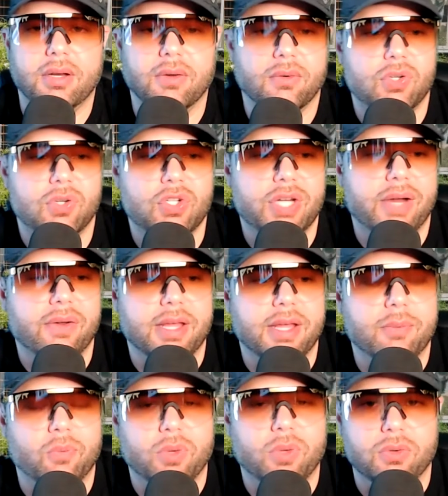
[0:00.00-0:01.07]
Share
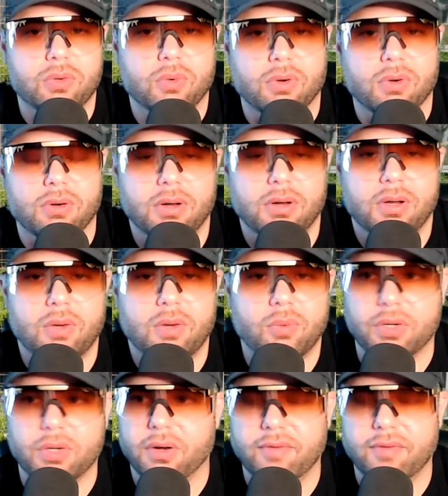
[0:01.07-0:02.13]
them with your
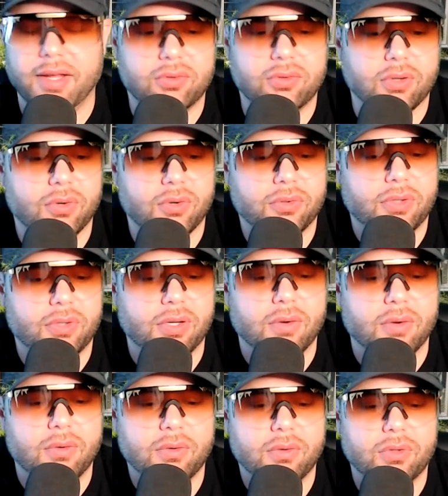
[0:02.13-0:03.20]
investors,
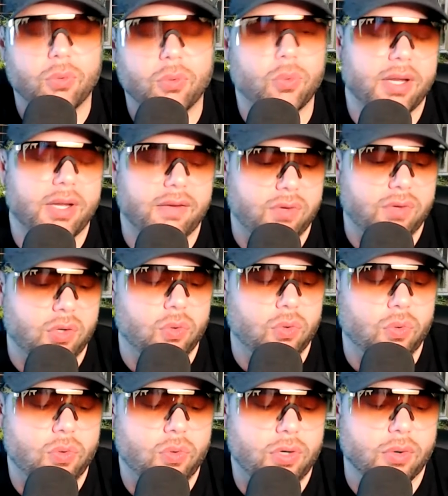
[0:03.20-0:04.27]
So if
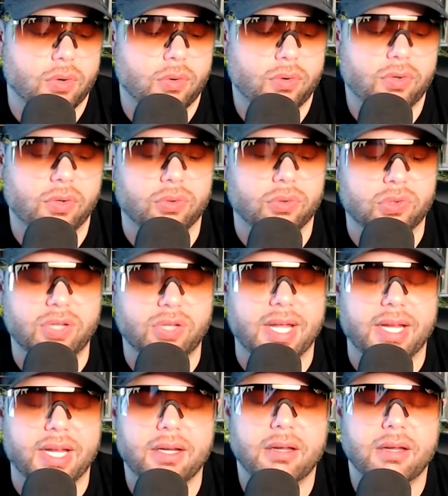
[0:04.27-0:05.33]
you go to
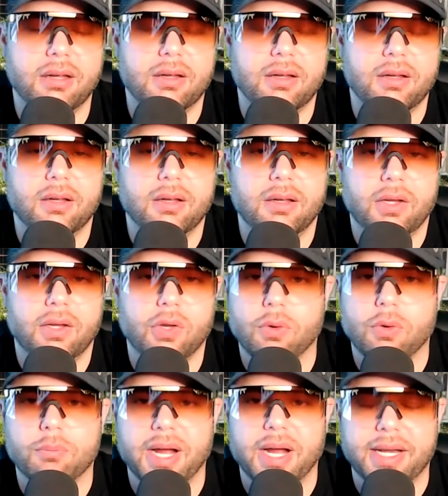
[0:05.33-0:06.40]
stake your
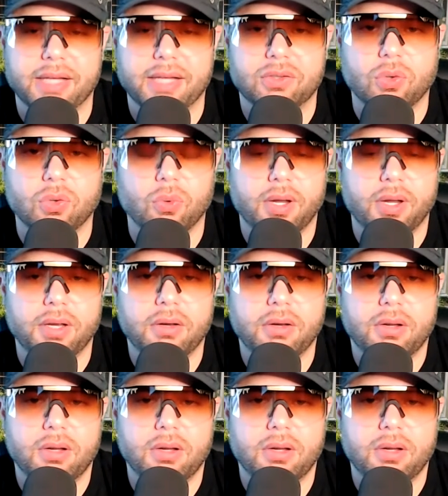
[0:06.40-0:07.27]
Binance coin,